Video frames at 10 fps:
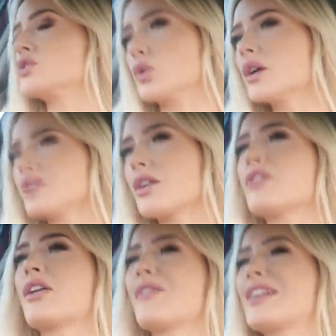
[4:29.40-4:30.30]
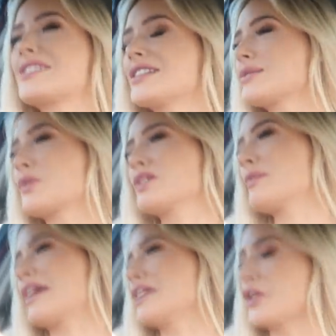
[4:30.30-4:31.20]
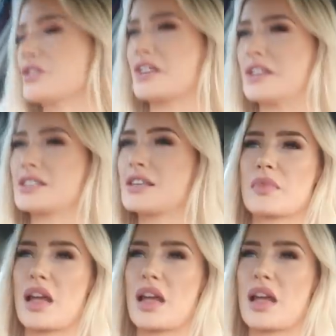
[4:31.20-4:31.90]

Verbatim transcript: do it, if that makes sense. Probably making no sense.